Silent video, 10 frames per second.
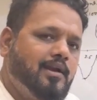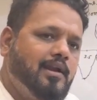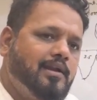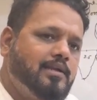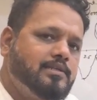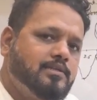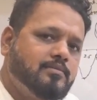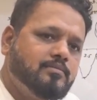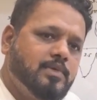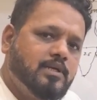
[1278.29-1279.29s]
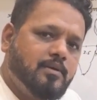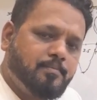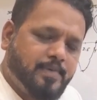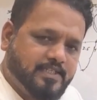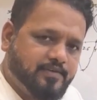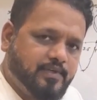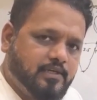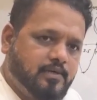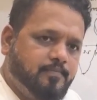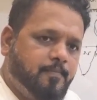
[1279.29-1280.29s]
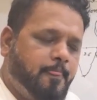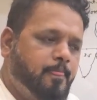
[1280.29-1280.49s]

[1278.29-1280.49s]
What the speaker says: getting some passive income.